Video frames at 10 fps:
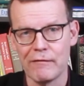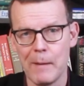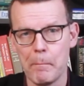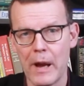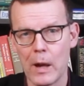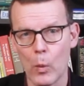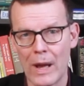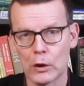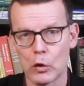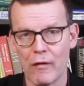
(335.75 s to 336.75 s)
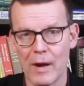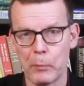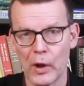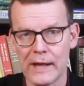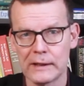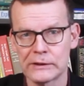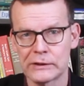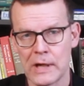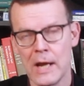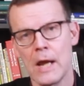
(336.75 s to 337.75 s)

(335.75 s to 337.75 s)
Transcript: They pay well to their players.